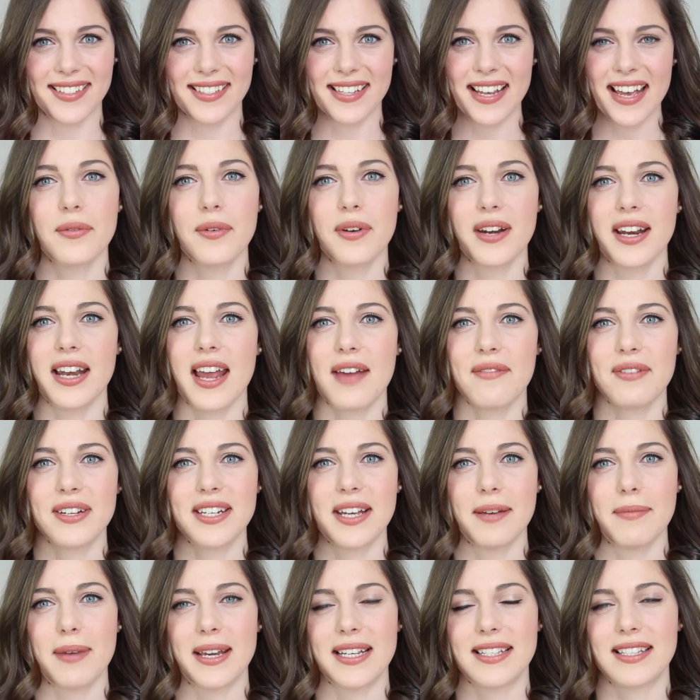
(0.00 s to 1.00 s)
So on an
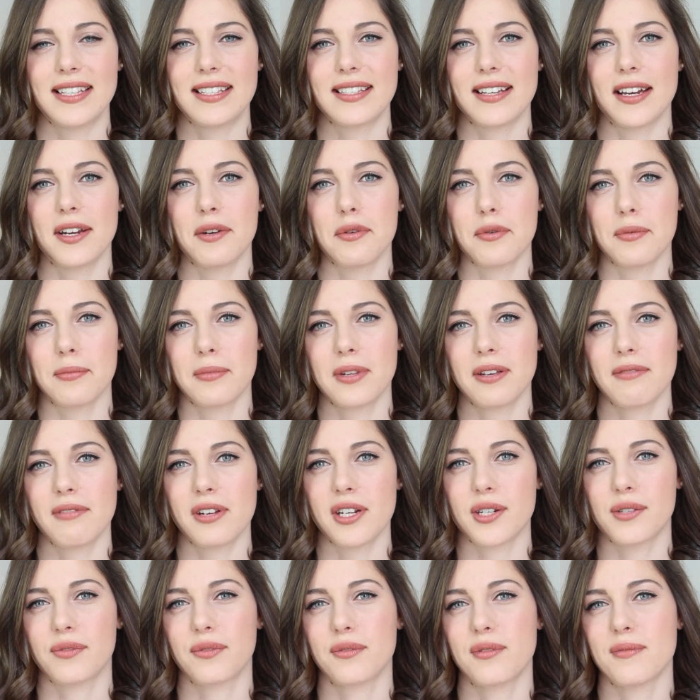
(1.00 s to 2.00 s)
everyday basis I normally
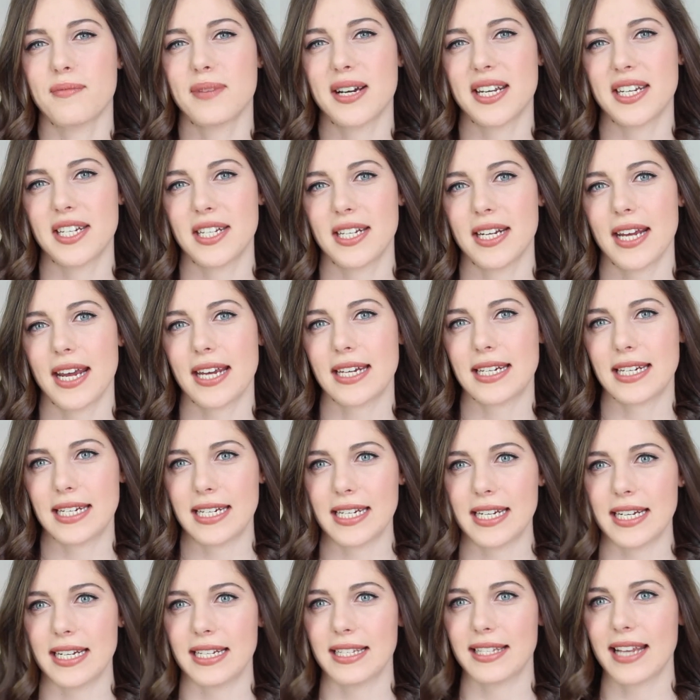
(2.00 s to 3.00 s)
reach for my
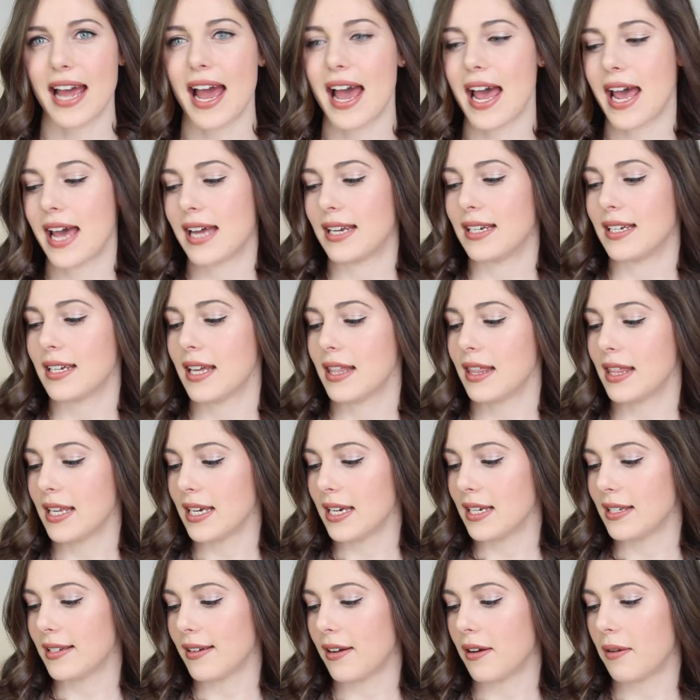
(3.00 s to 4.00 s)
GHDs, and
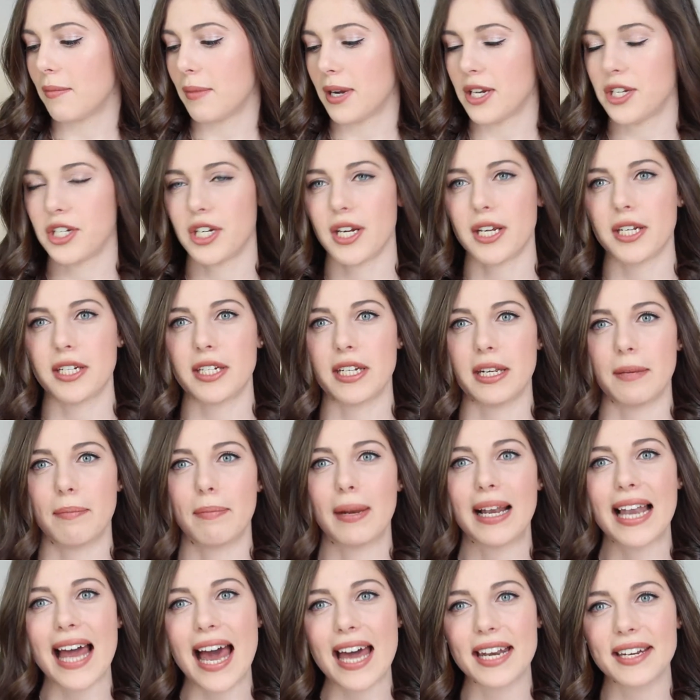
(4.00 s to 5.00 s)
these are my GHD
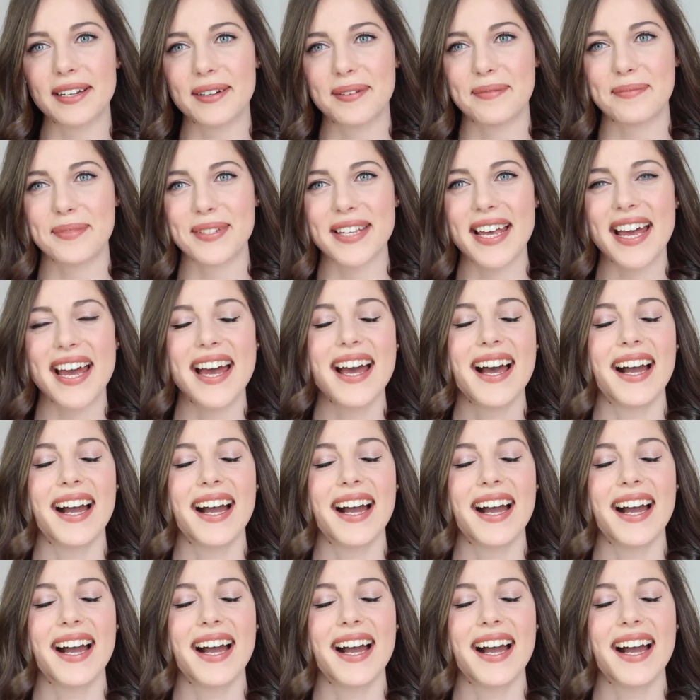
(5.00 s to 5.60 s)
Platinums.